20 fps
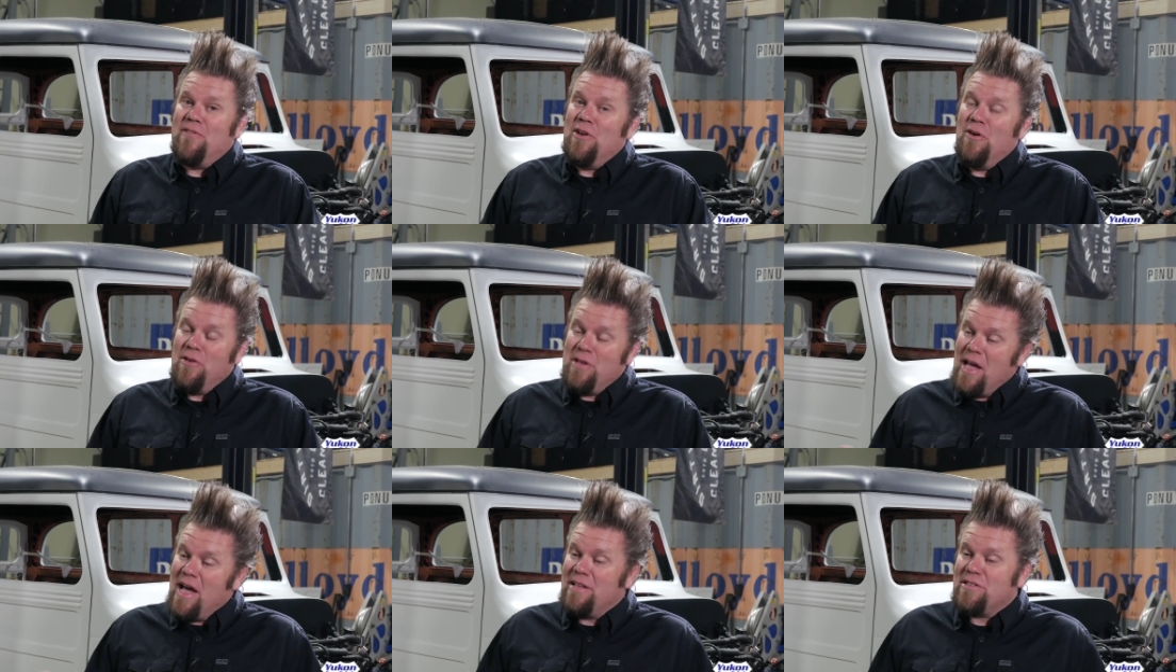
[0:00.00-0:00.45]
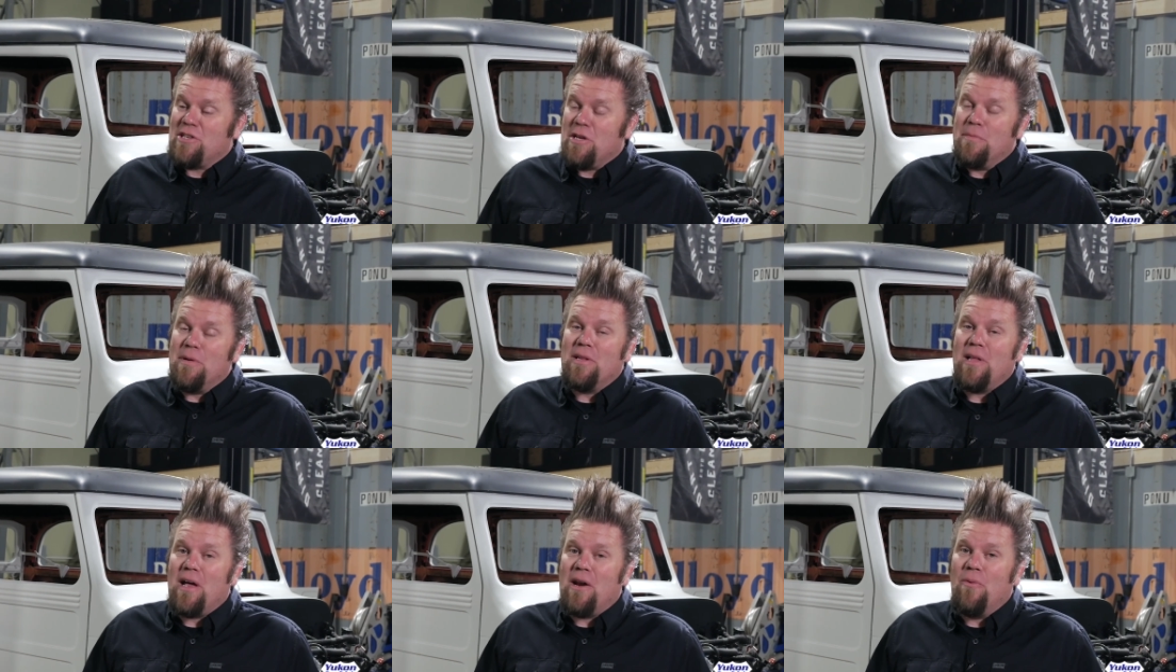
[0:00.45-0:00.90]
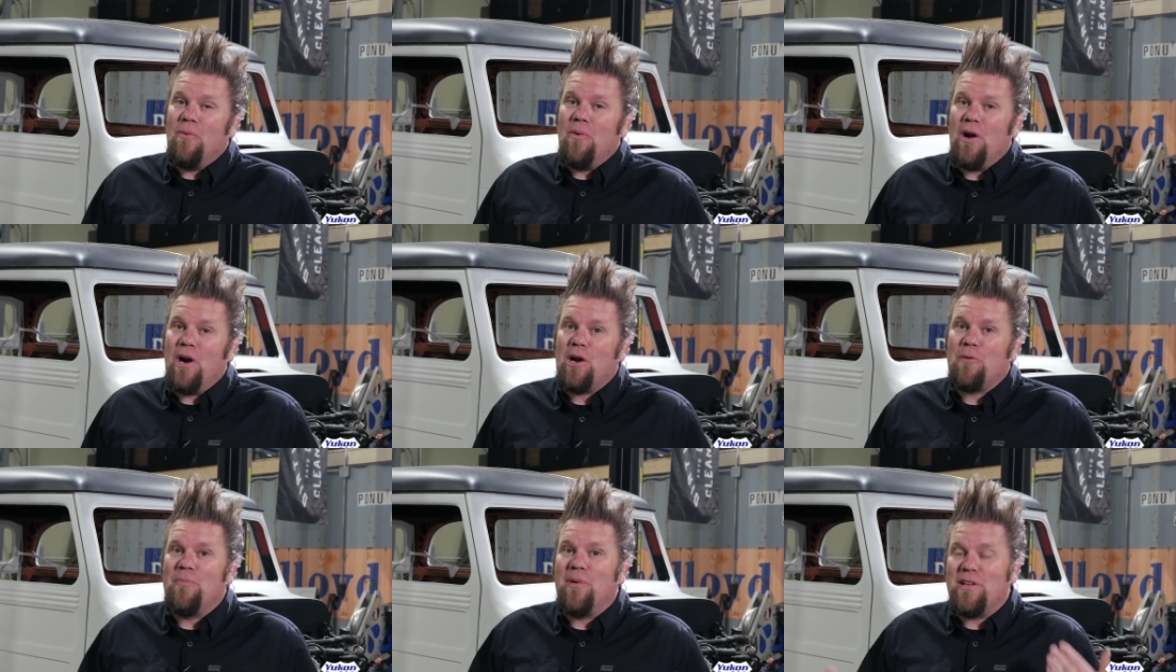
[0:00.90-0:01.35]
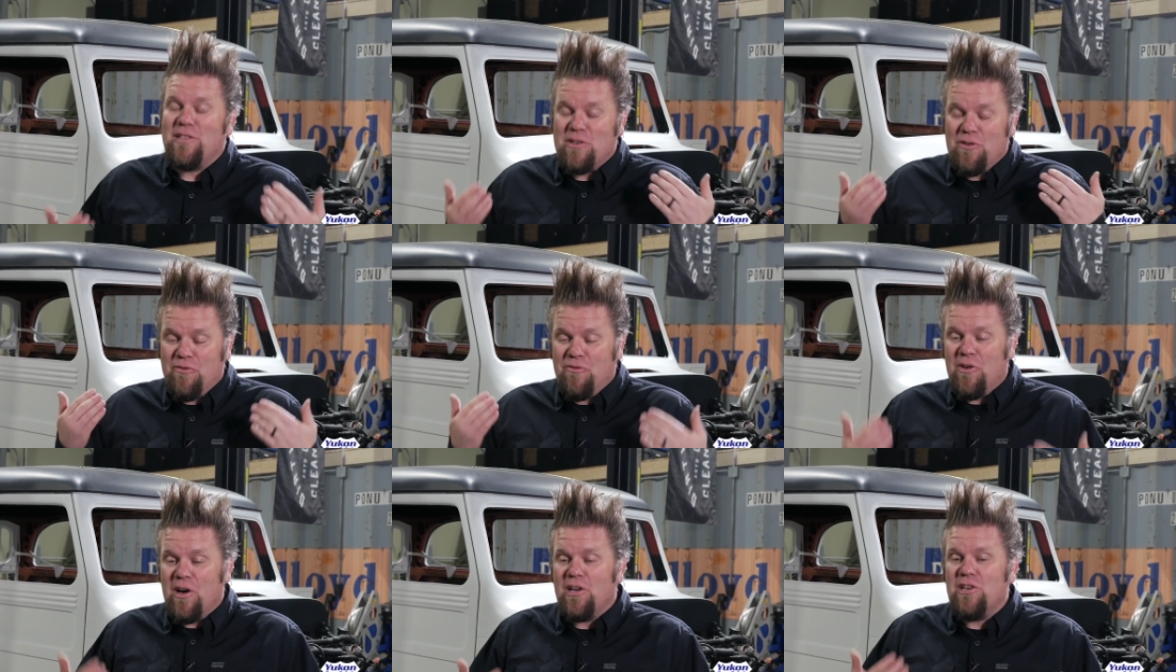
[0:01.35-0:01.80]
You know, yeah, it's going to be a lot of work, but it's a
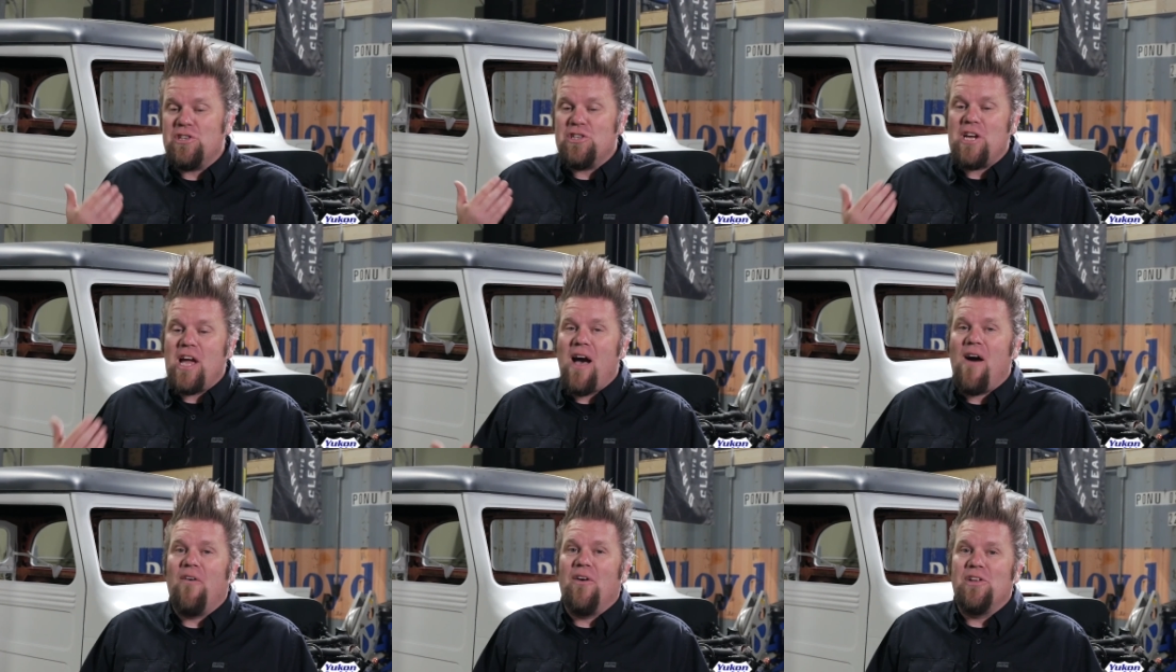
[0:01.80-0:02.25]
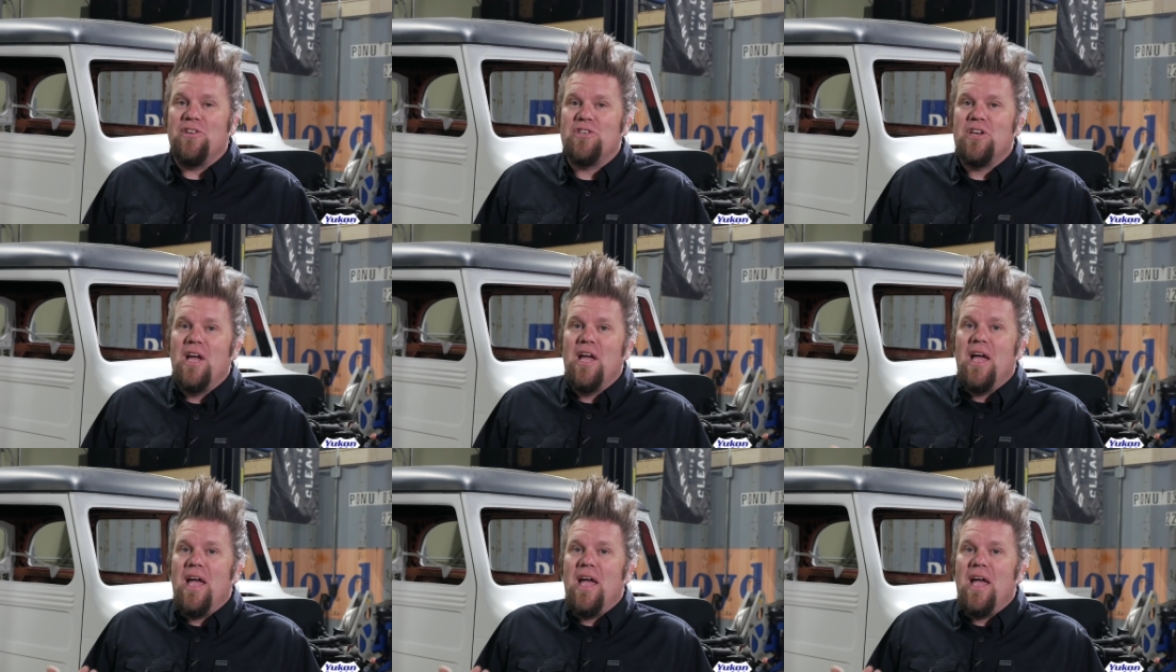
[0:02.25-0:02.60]
fun challenge.